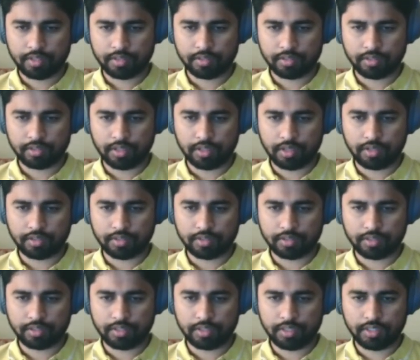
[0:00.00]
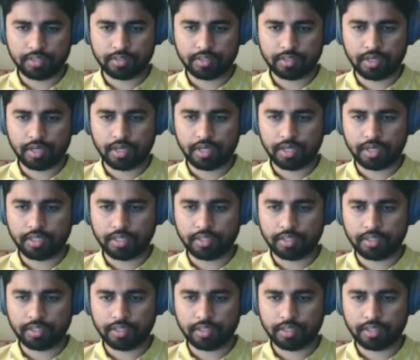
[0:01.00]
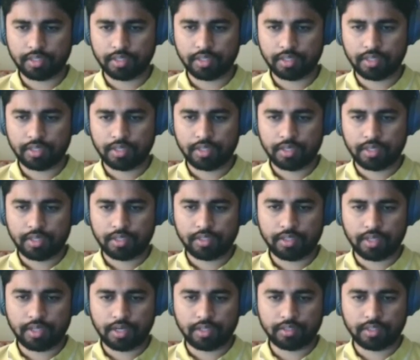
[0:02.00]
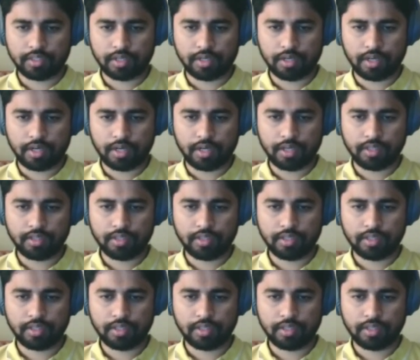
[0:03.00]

So there is this line, the other line,